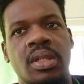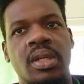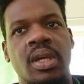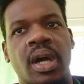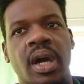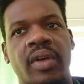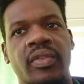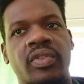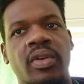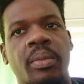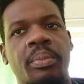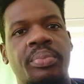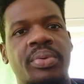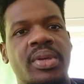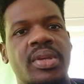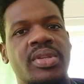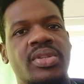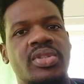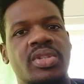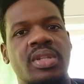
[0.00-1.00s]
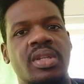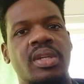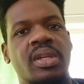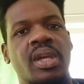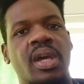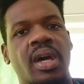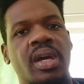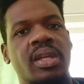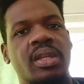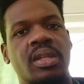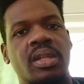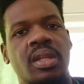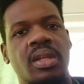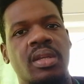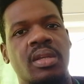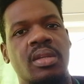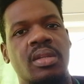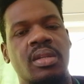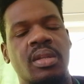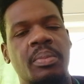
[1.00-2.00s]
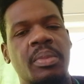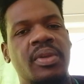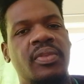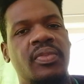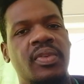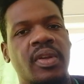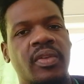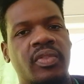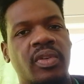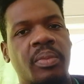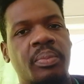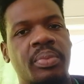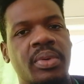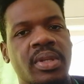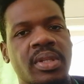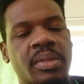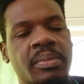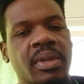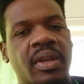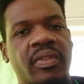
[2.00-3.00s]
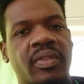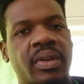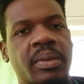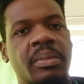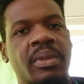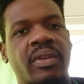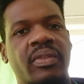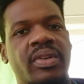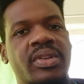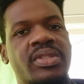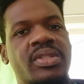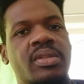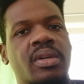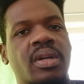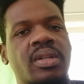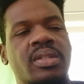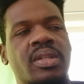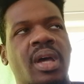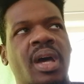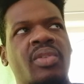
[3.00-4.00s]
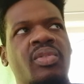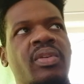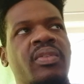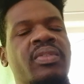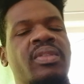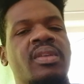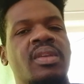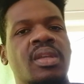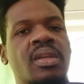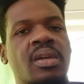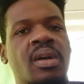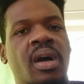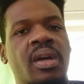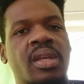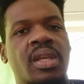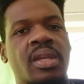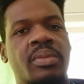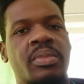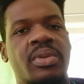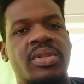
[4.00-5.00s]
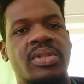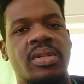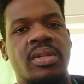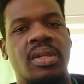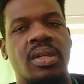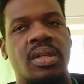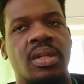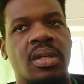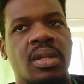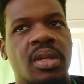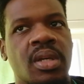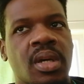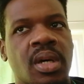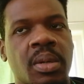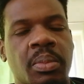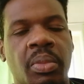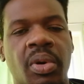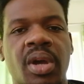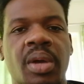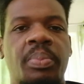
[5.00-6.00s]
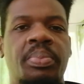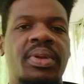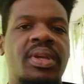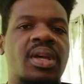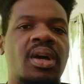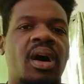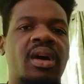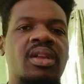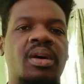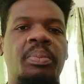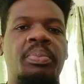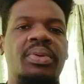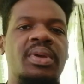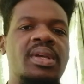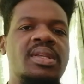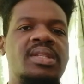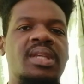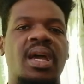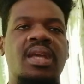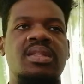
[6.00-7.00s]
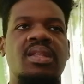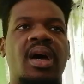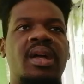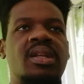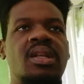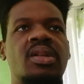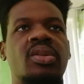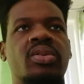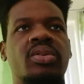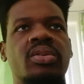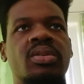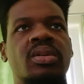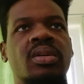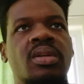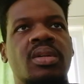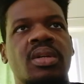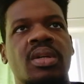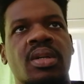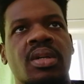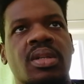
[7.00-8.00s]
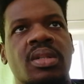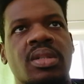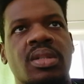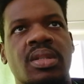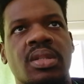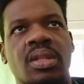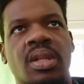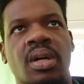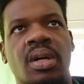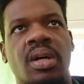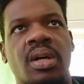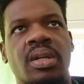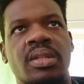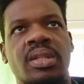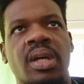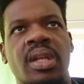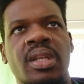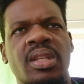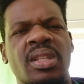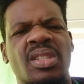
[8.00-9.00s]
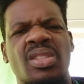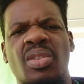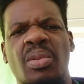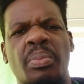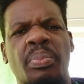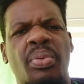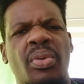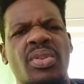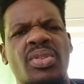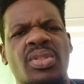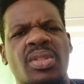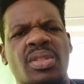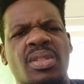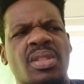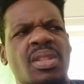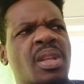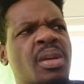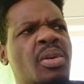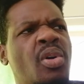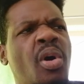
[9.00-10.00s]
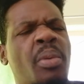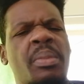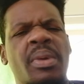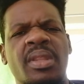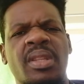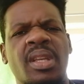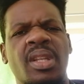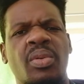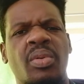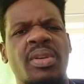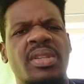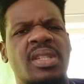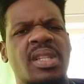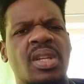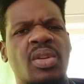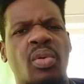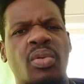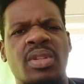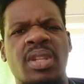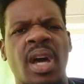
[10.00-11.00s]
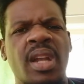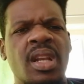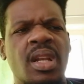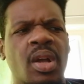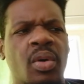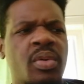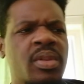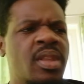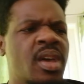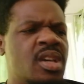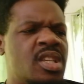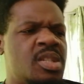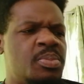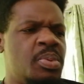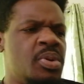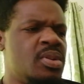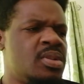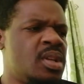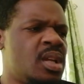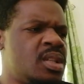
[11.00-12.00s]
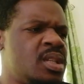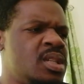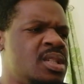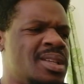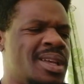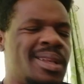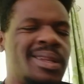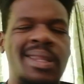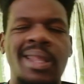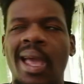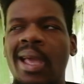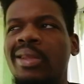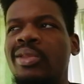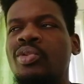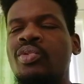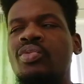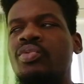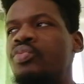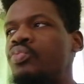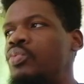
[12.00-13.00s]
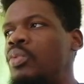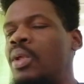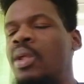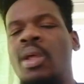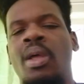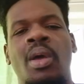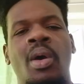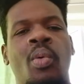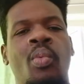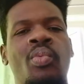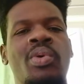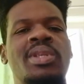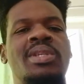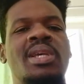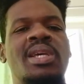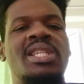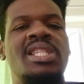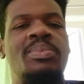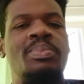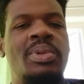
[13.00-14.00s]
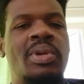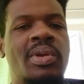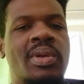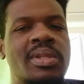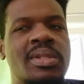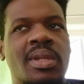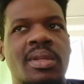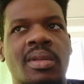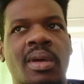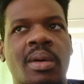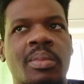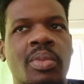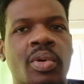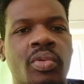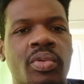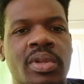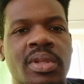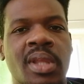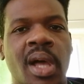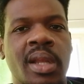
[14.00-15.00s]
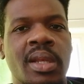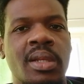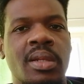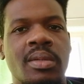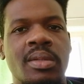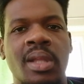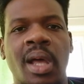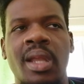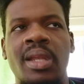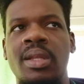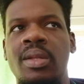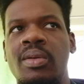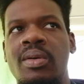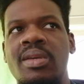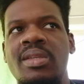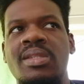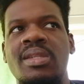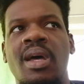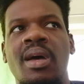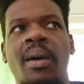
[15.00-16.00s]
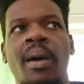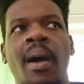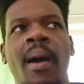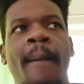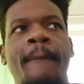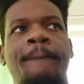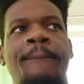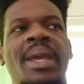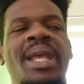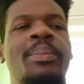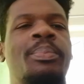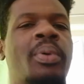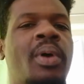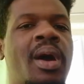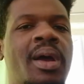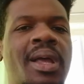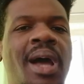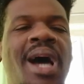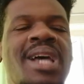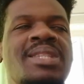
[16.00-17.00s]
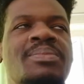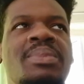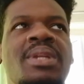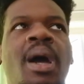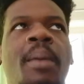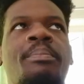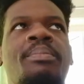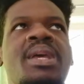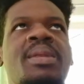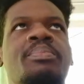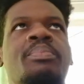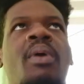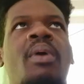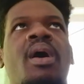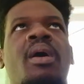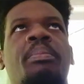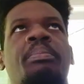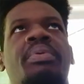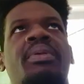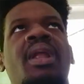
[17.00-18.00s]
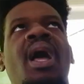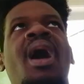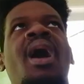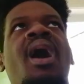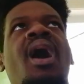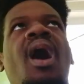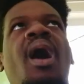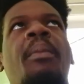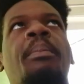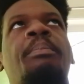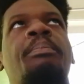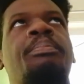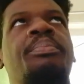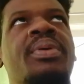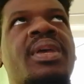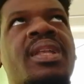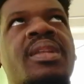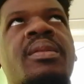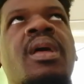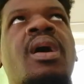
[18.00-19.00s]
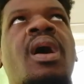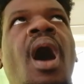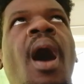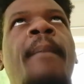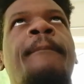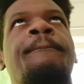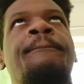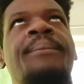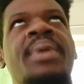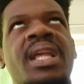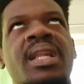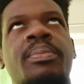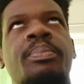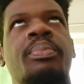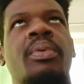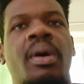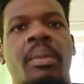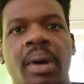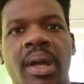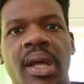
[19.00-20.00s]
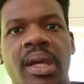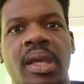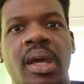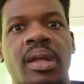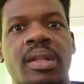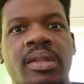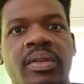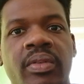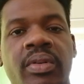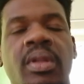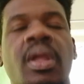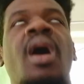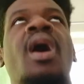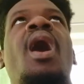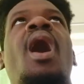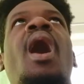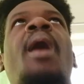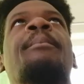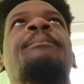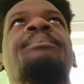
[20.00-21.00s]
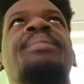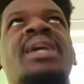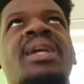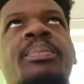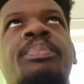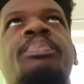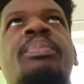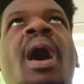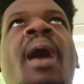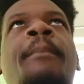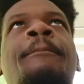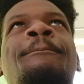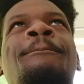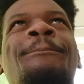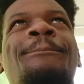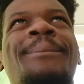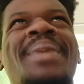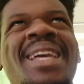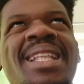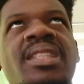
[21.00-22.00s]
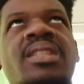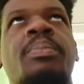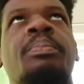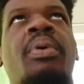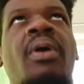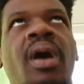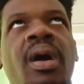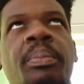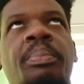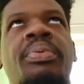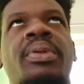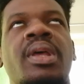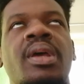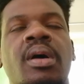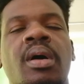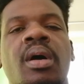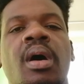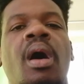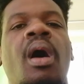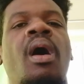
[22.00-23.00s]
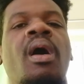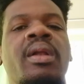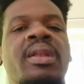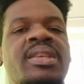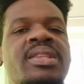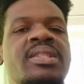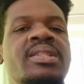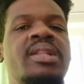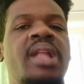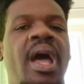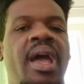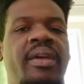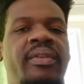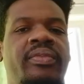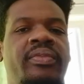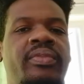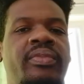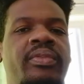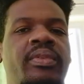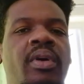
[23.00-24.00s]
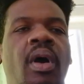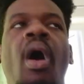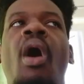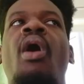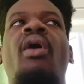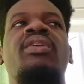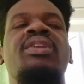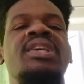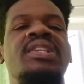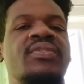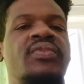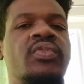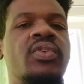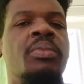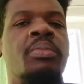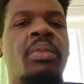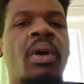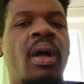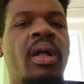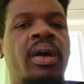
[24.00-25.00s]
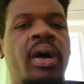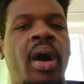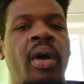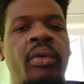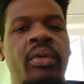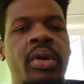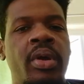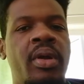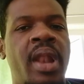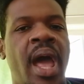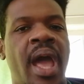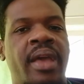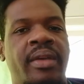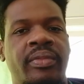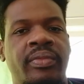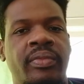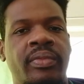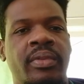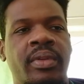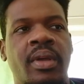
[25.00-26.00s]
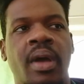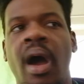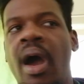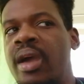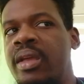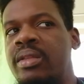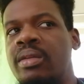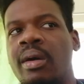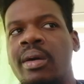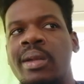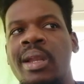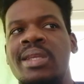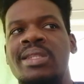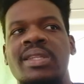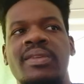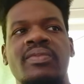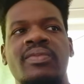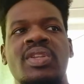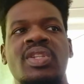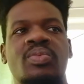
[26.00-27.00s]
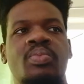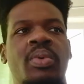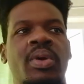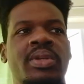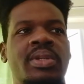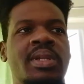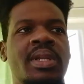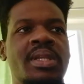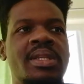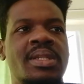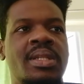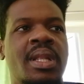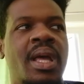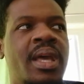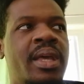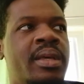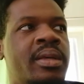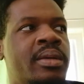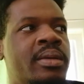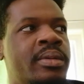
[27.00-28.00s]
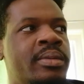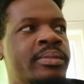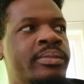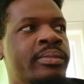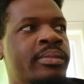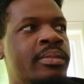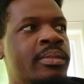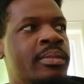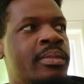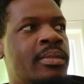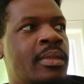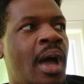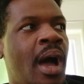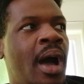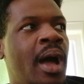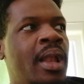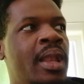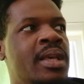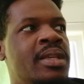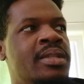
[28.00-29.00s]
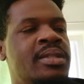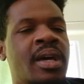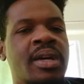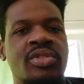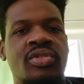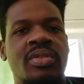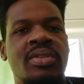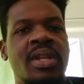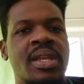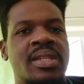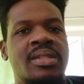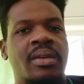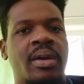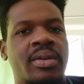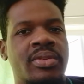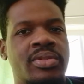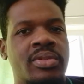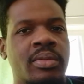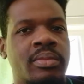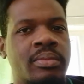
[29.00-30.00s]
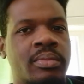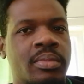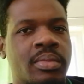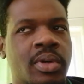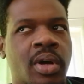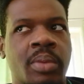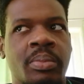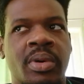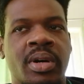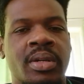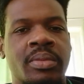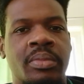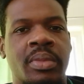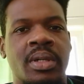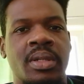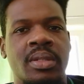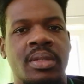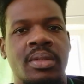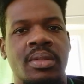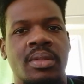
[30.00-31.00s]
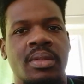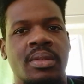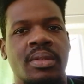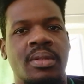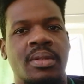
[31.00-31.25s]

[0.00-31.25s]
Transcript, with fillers: the guy from PSG, the guy, the, the midfielder from PSG. He never, he never started. I don't even think he got game yesterday. But you play other players like Danilo. Uh, some person, the commentator was saying, "Oh, Danilo with the experience that he's had." Like, dude, which experience you talking about with Danilo? Danilo is a pit part has been a bit part a pit a bit man, I can't do it a big a bit part player all his life all his football career life and you're talking as if this virgin is like Alessandro Nesta or something come on man